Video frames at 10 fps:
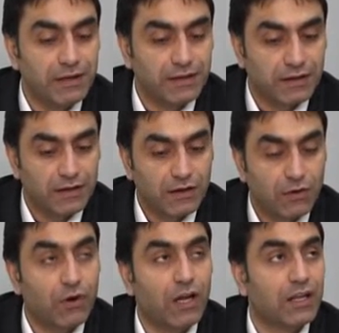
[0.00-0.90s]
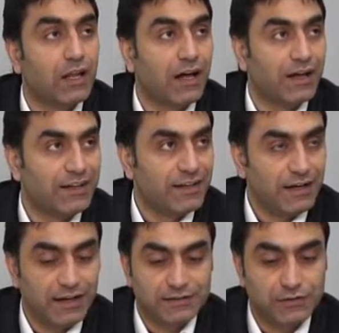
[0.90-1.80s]
Oh Allah,
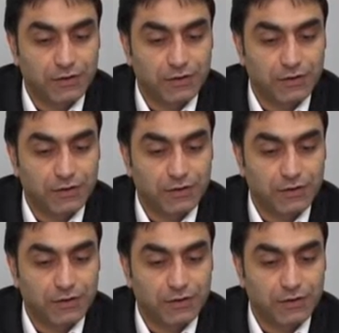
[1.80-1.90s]
Labbaik.